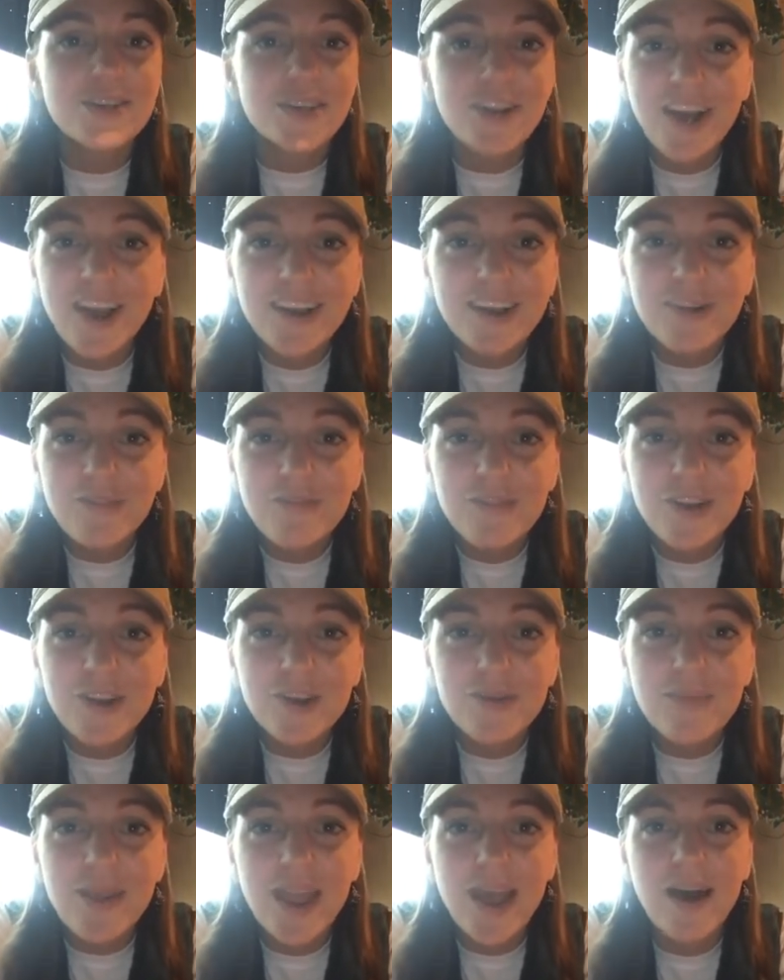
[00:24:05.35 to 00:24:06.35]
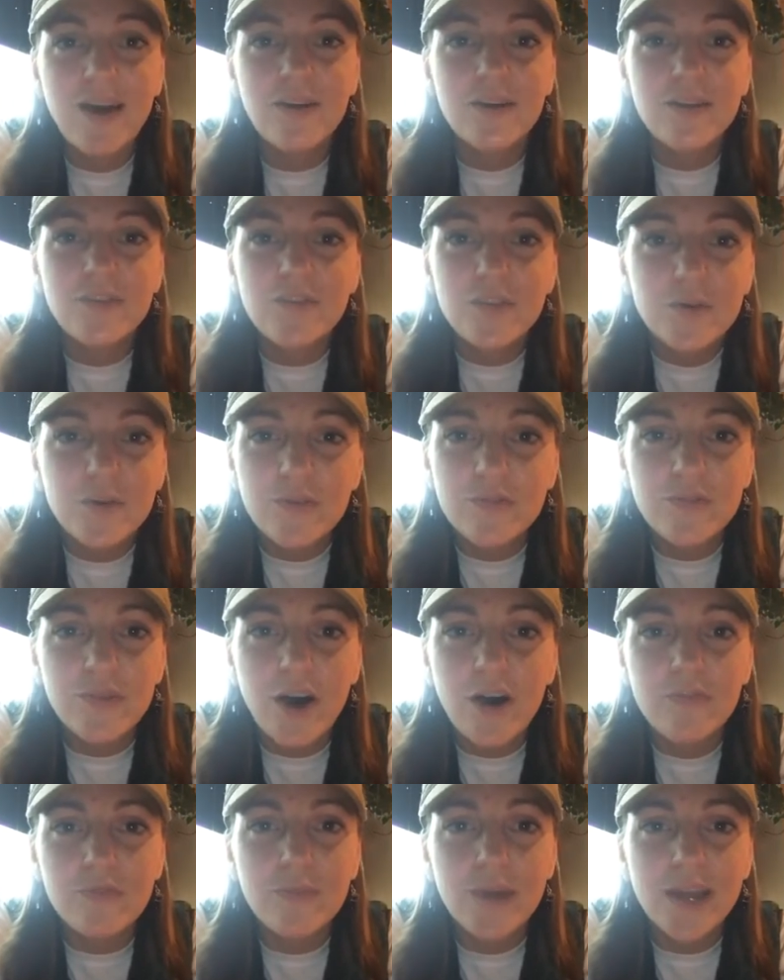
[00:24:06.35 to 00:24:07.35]
You're not going to figure me out if you
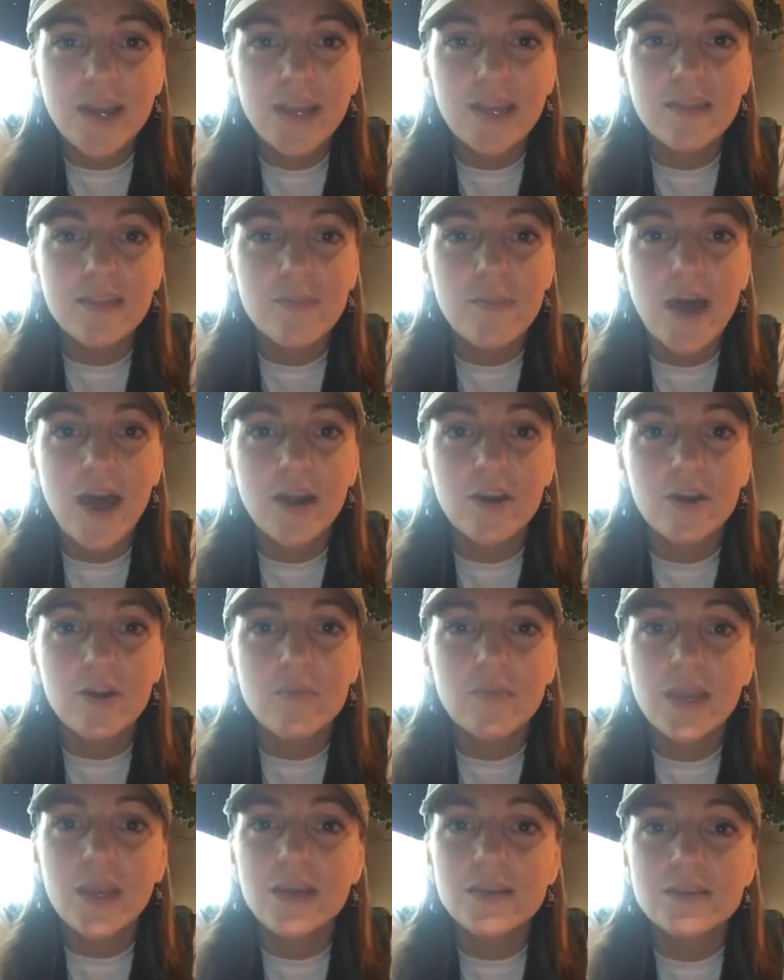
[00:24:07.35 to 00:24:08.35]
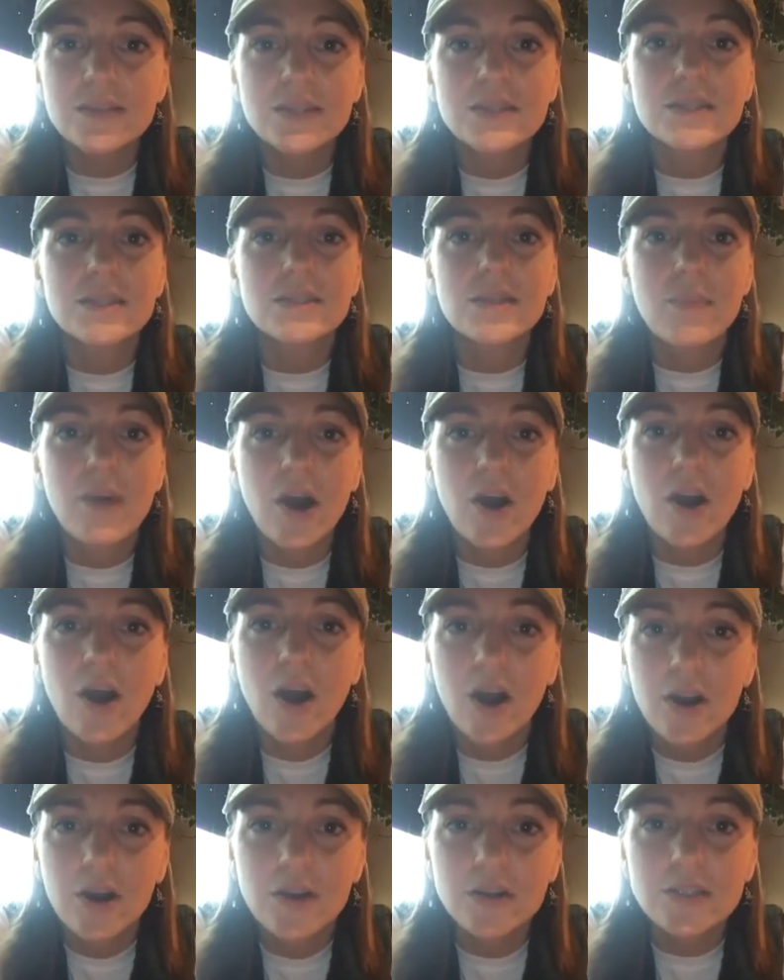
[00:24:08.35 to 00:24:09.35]
involve money in the matter, because this is about
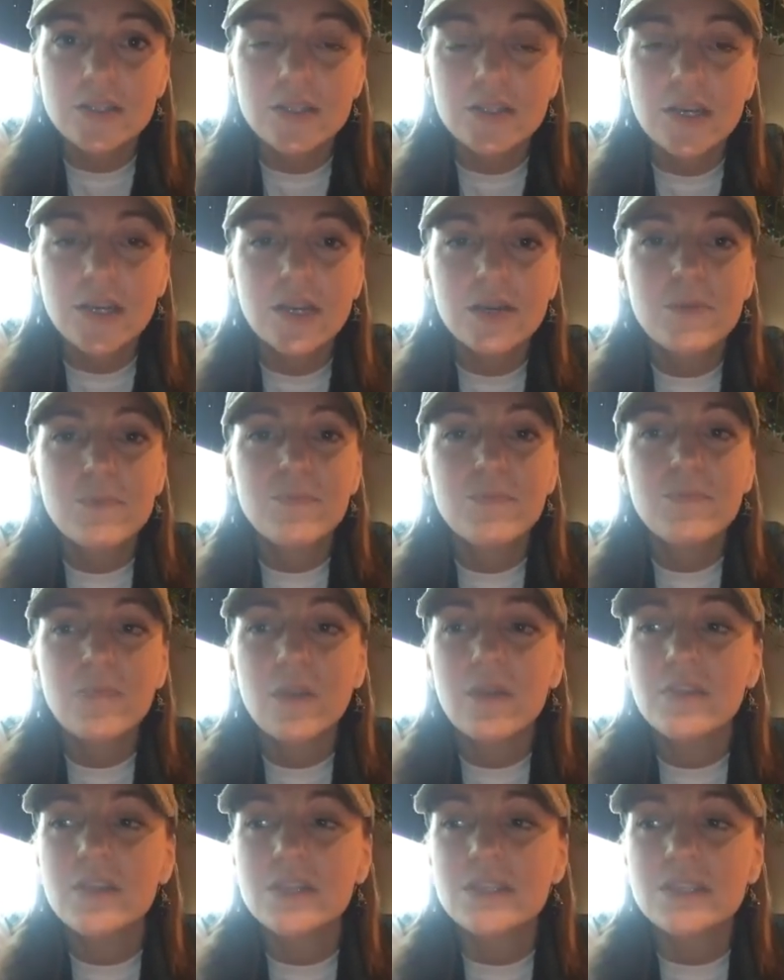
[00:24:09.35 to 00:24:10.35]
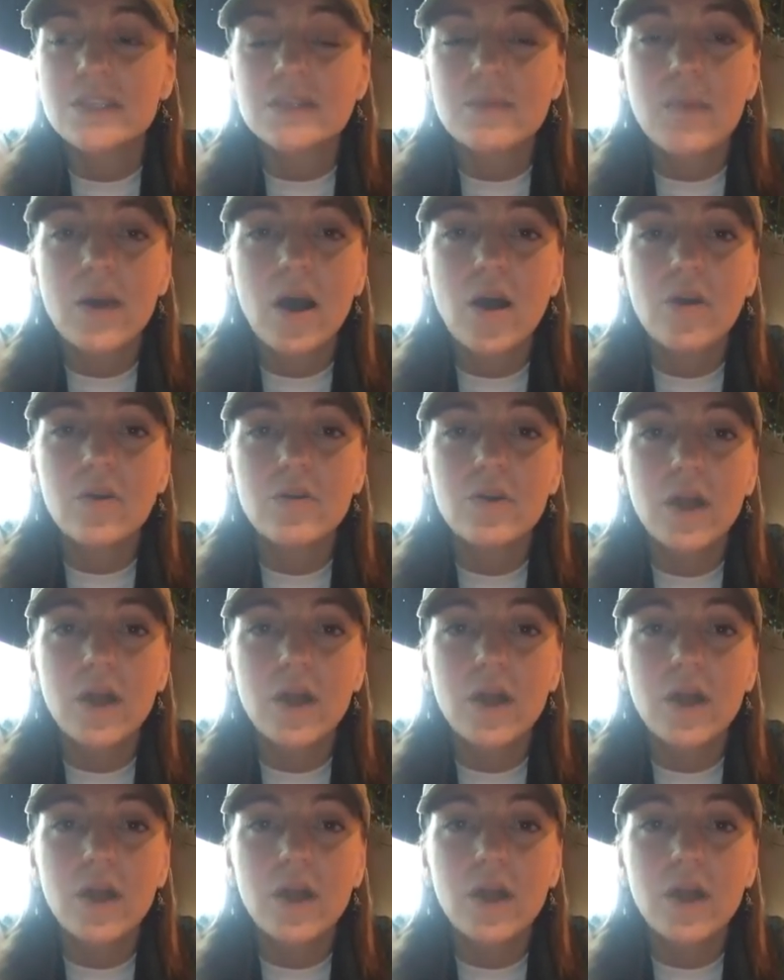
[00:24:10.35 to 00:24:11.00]
heart This is about